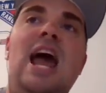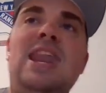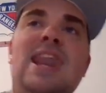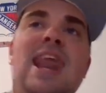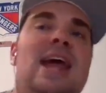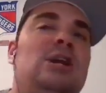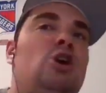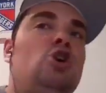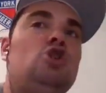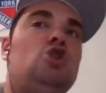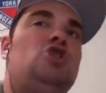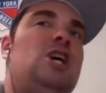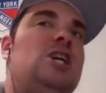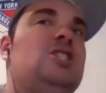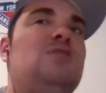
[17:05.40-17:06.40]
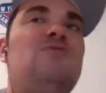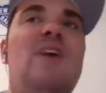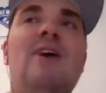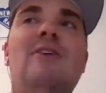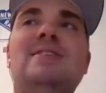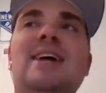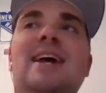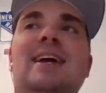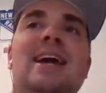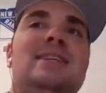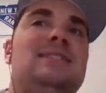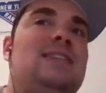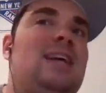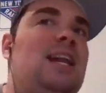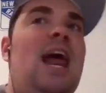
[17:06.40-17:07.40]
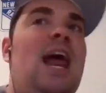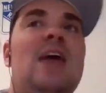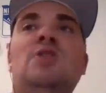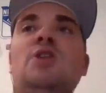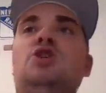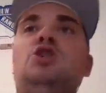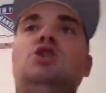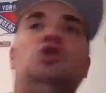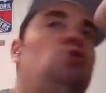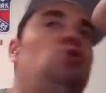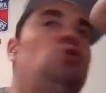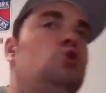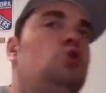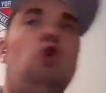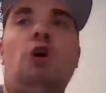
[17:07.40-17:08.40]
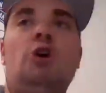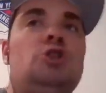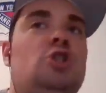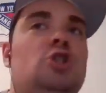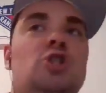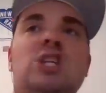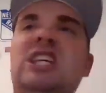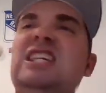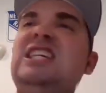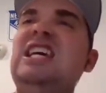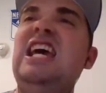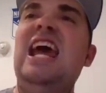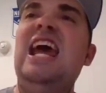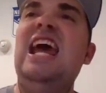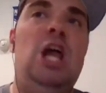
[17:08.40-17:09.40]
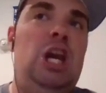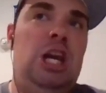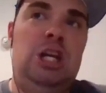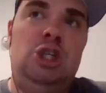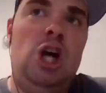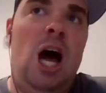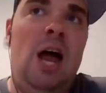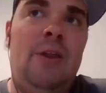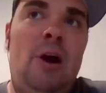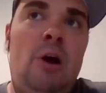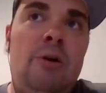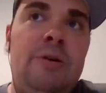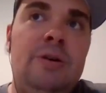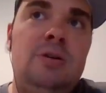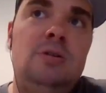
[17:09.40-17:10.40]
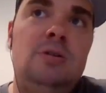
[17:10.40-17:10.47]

And then Jason Veritek gets in, and the two start just killing each other.